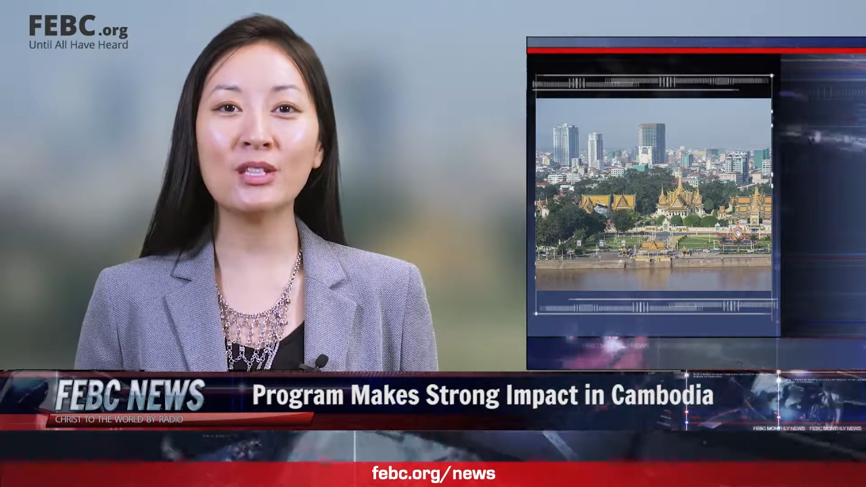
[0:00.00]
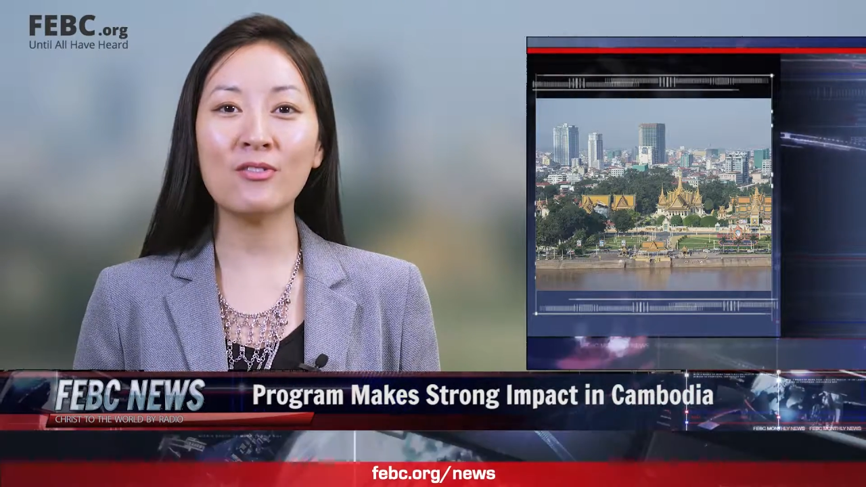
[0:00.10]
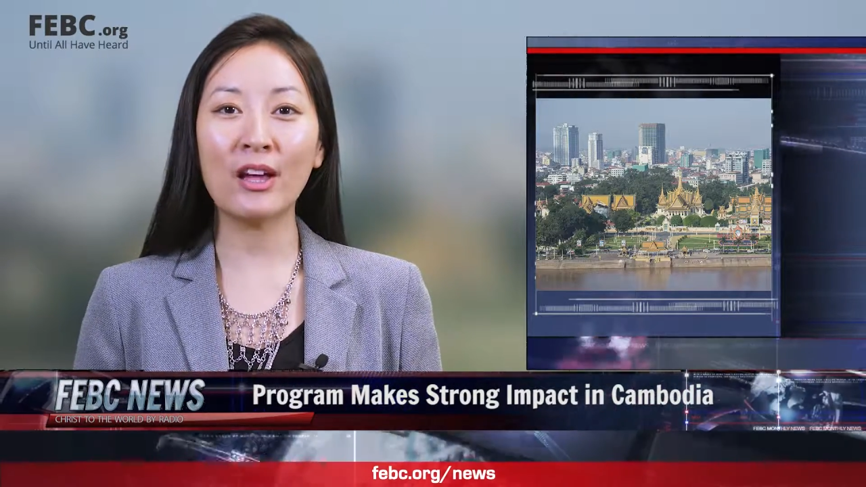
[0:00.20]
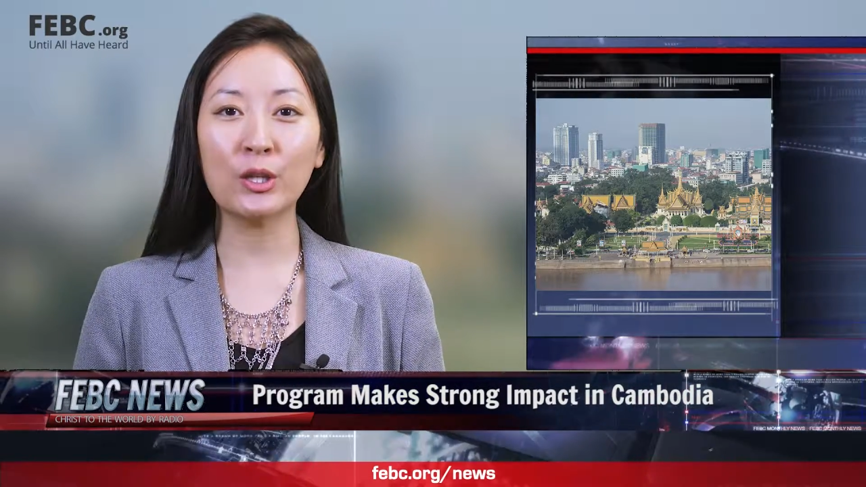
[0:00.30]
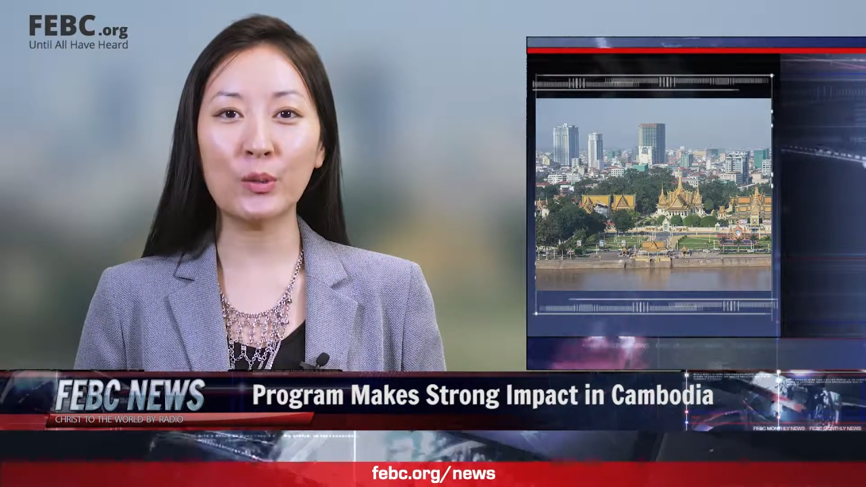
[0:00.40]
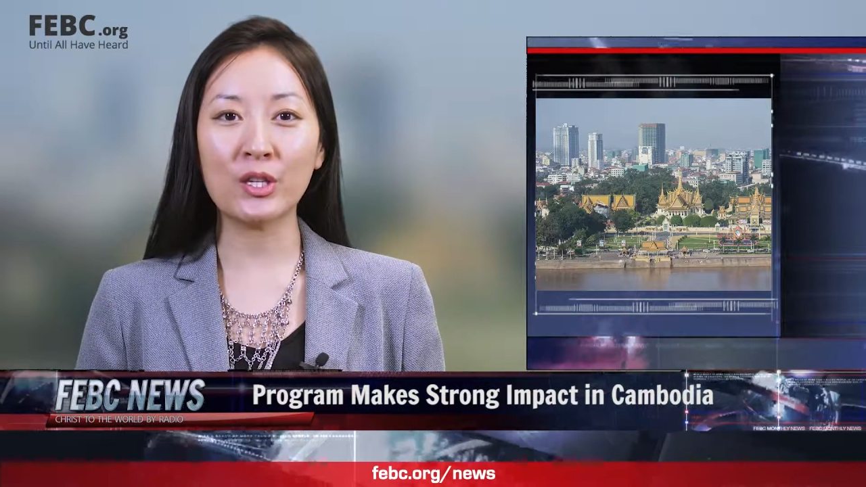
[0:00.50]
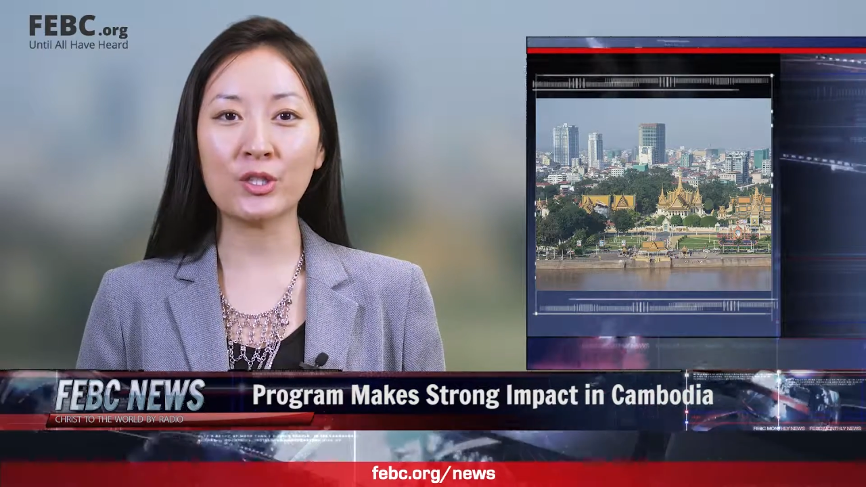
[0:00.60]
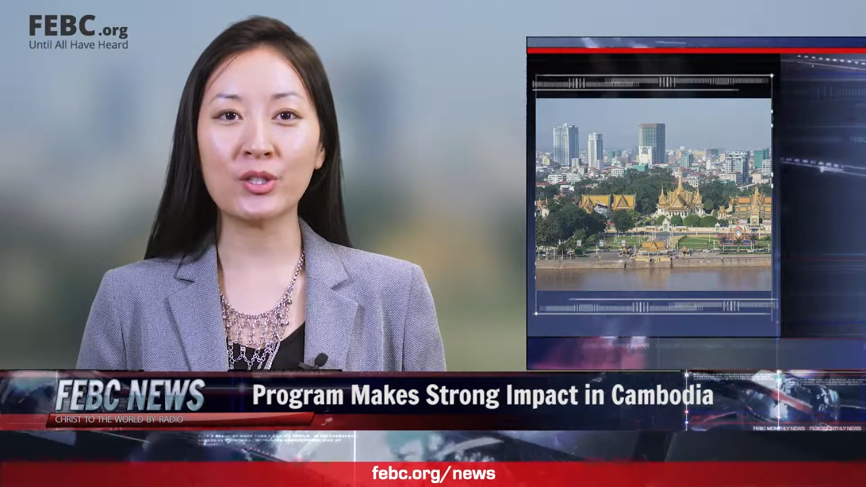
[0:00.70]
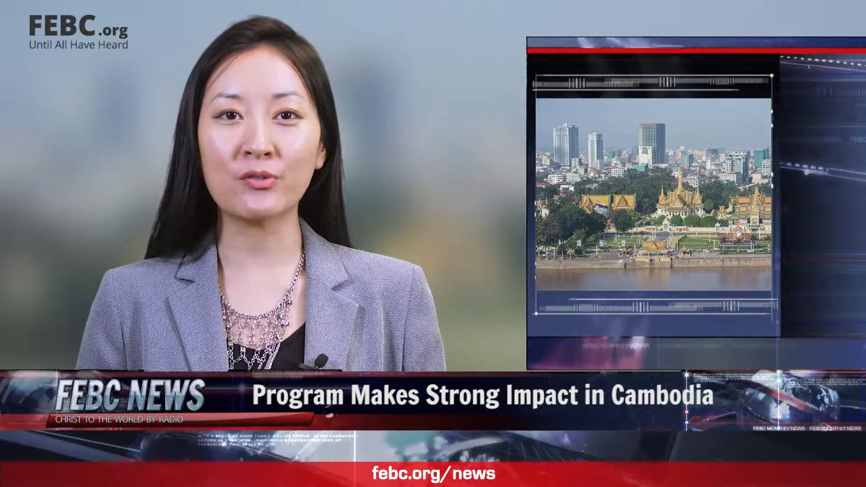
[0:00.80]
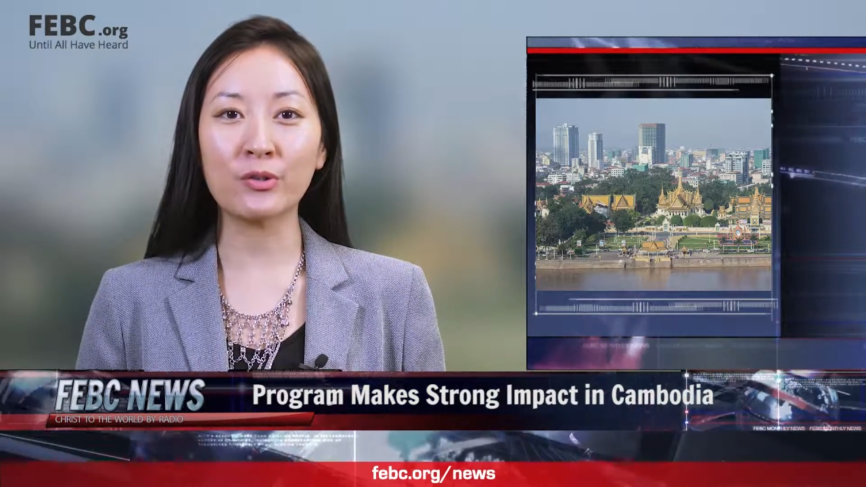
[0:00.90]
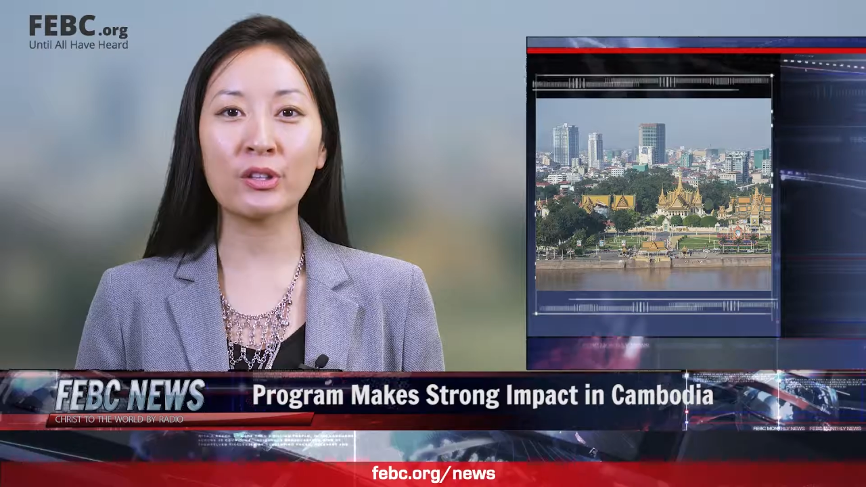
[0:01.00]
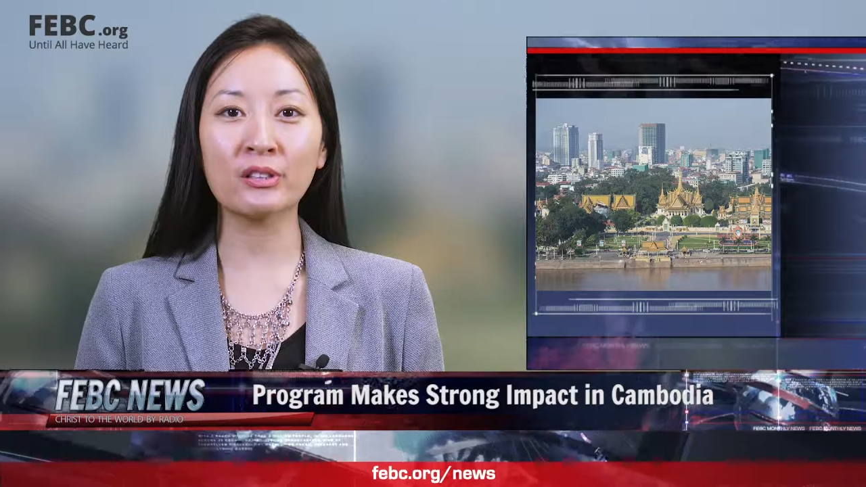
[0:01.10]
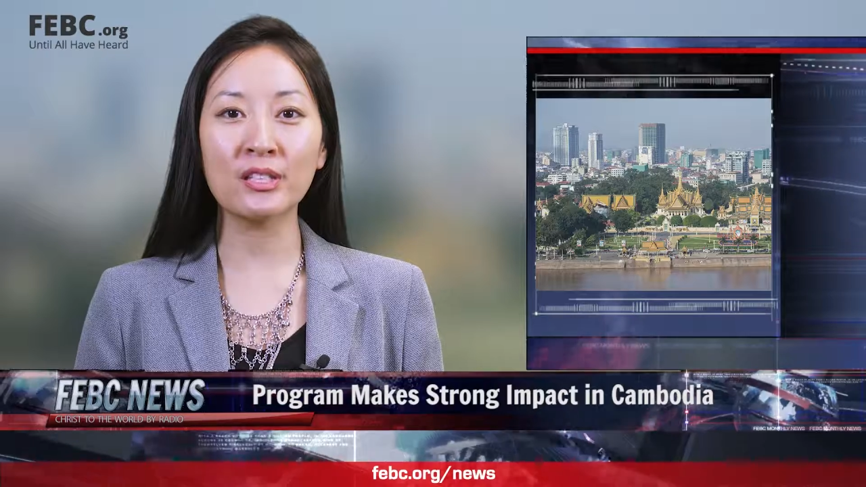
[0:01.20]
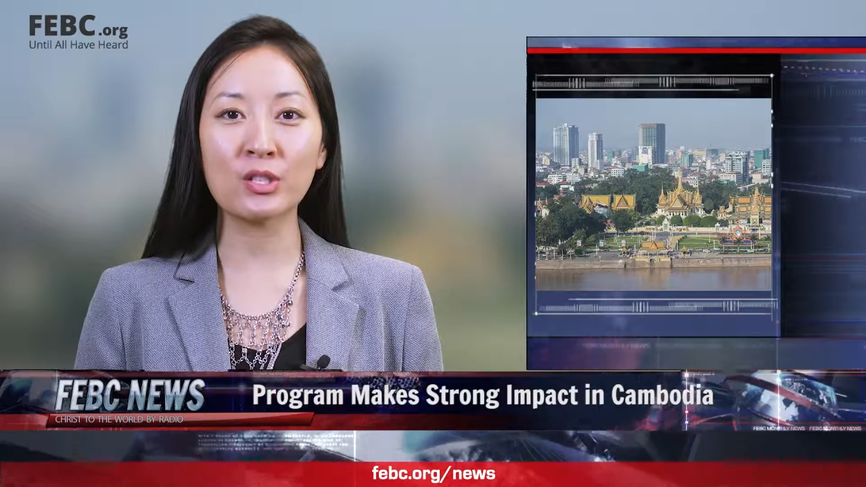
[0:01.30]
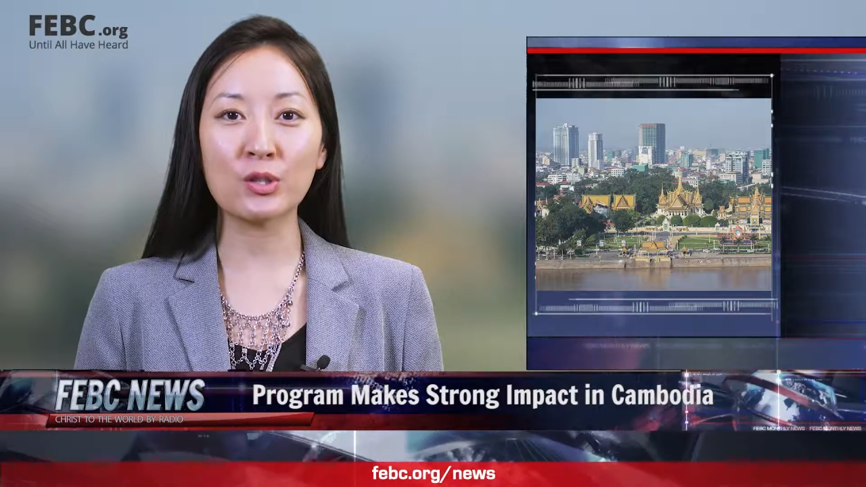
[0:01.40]
evaluation for
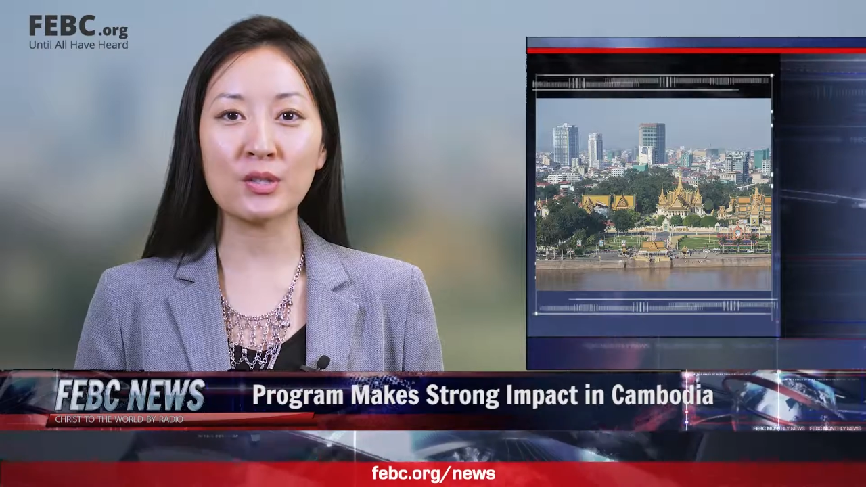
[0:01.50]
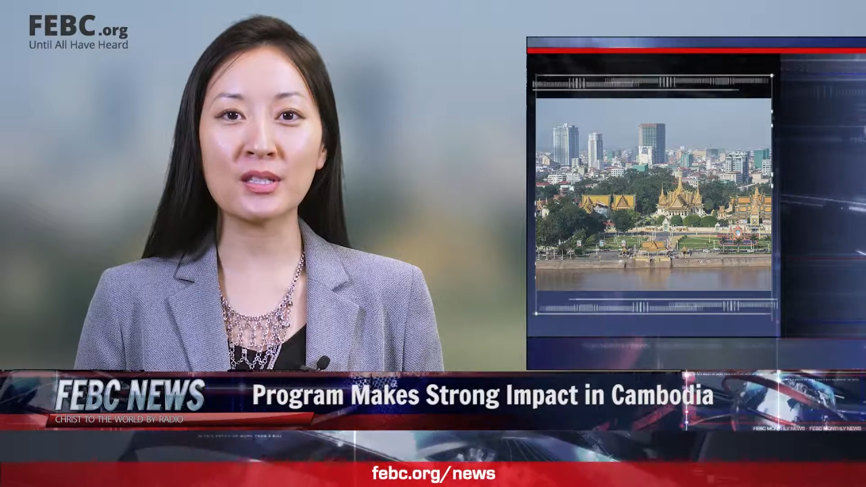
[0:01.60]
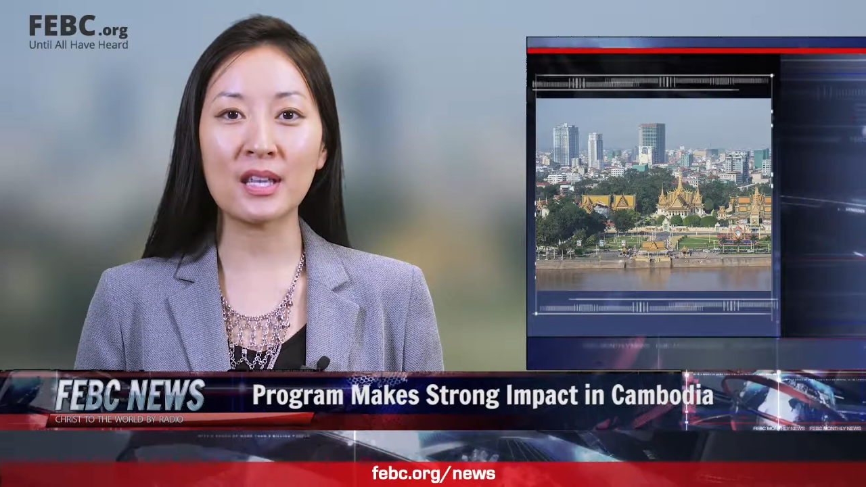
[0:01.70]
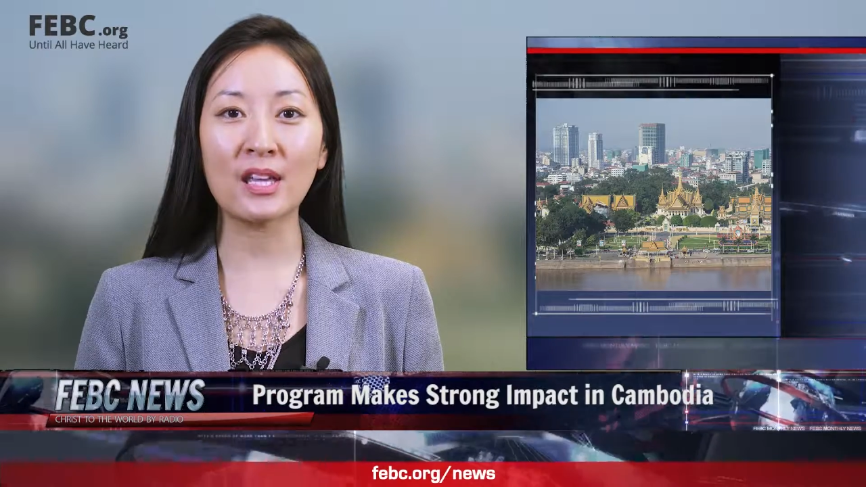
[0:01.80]
their listeners